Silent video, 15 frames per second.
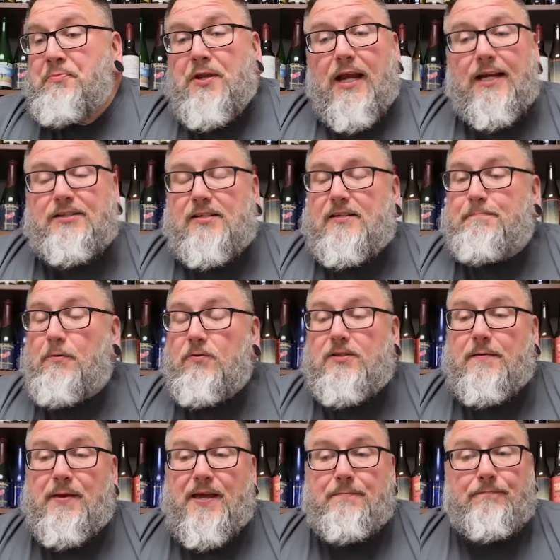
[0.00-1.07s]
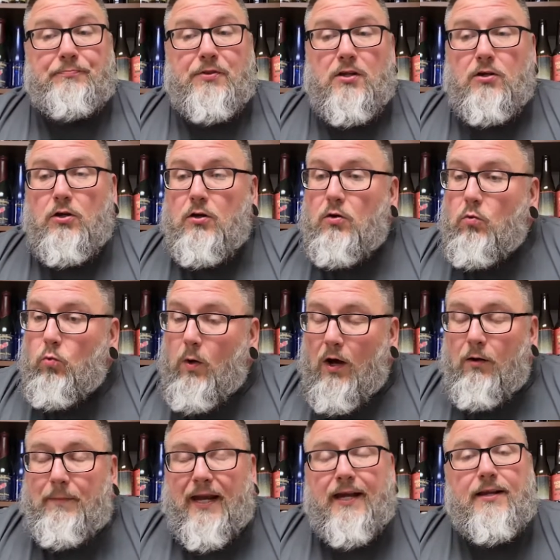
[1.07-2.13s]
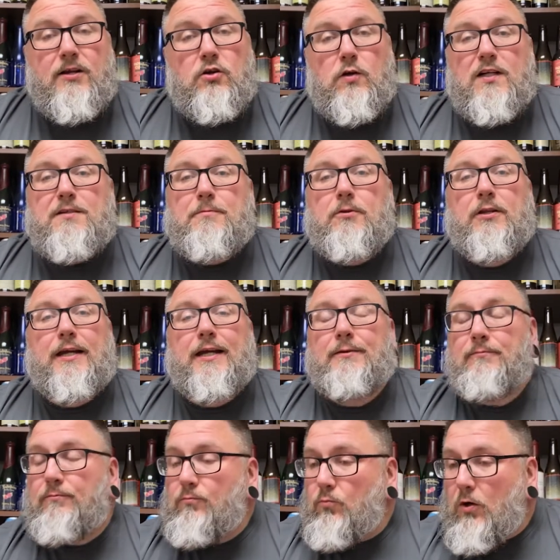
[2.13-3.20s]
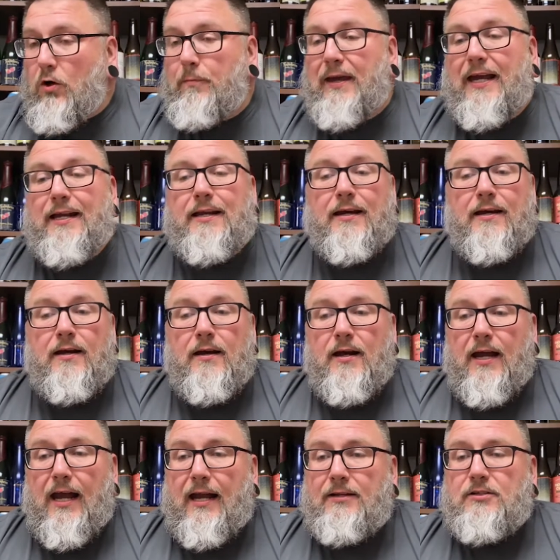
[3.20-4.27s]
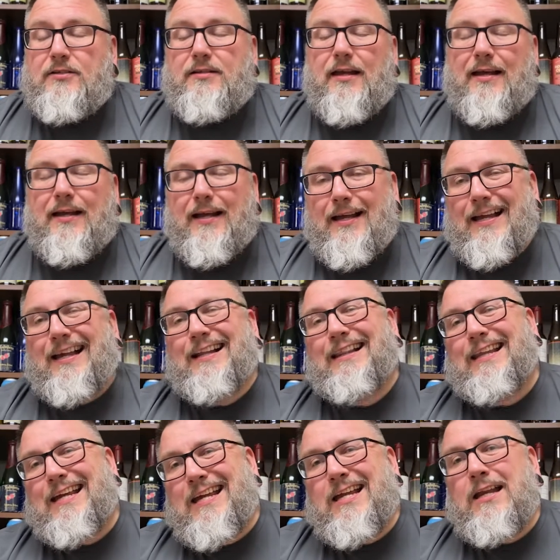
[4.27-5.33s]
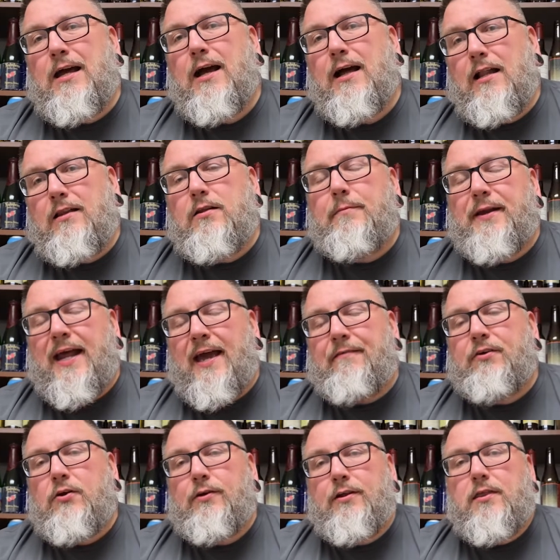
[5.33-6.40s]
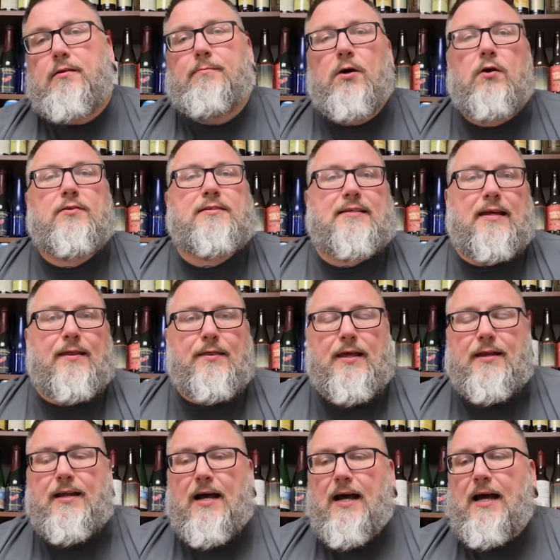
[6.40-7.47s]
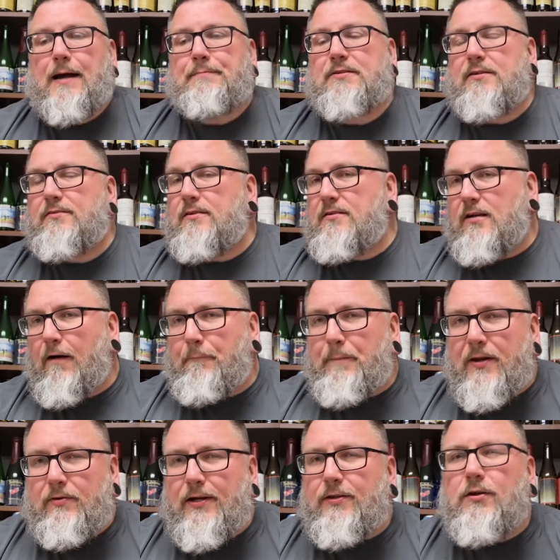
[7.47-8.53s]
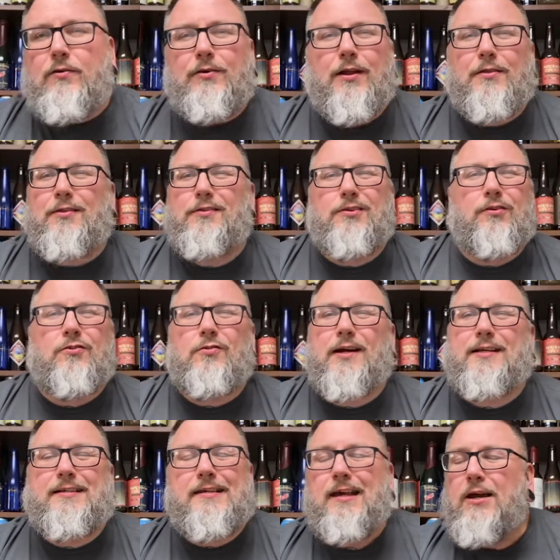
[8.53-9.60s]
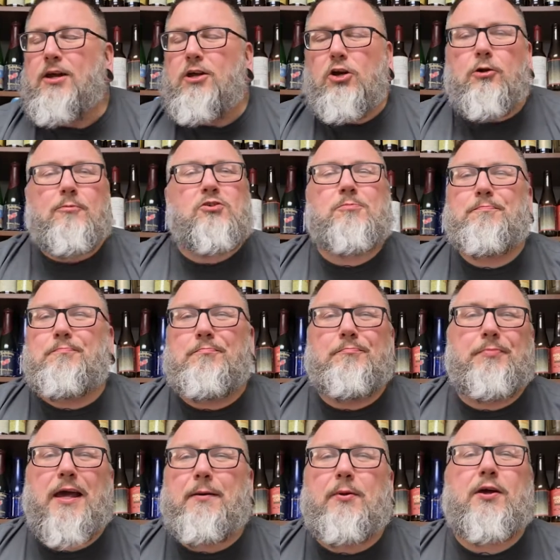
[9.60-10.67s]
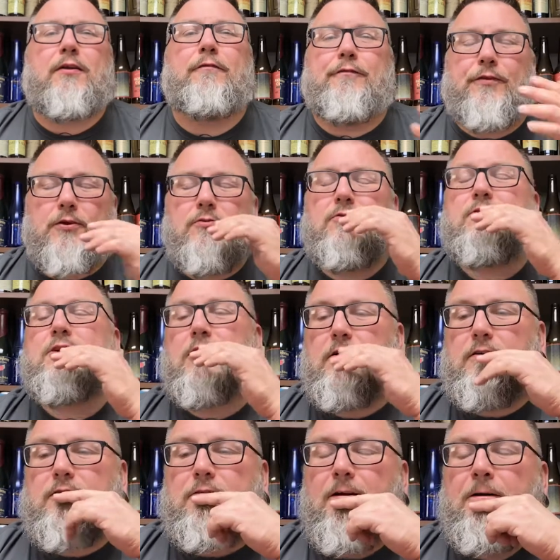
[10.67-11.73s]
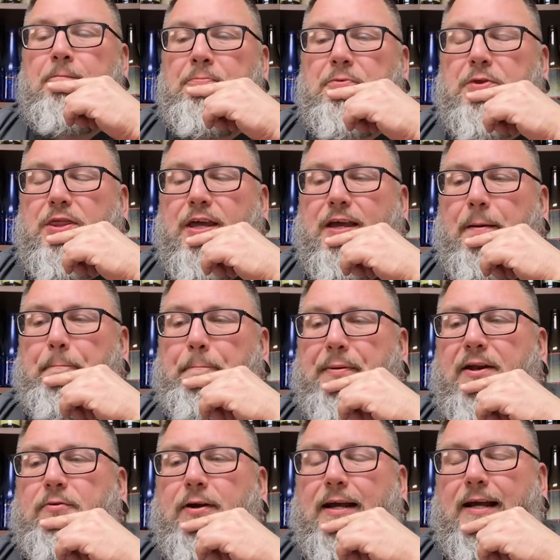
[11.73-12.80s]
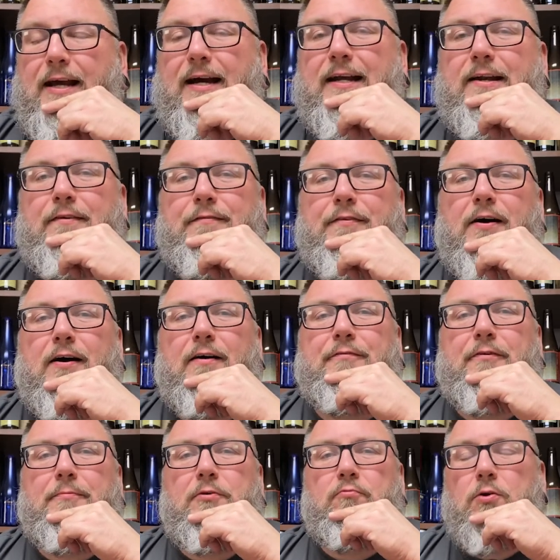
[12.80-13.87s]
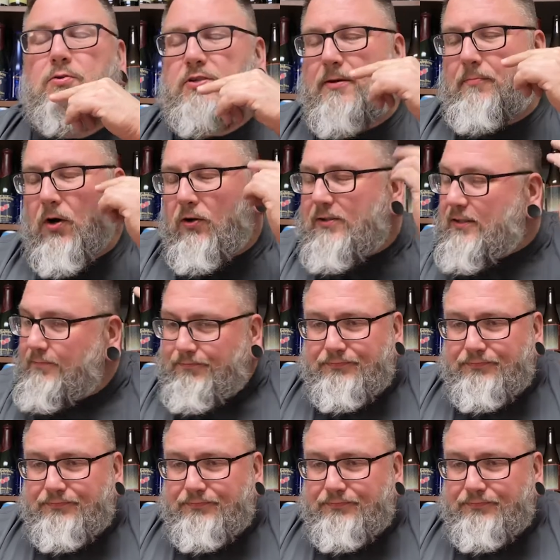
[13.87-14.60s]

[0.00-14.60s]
It's just supposed to be well made, crisp, clean, well made, and just lean a little bit heavier into the malts than hops. There's a soft bittering to it, nothing too crazy. You'll almost be able to confuse those with like a bittering kind of uh, from the roasted malts.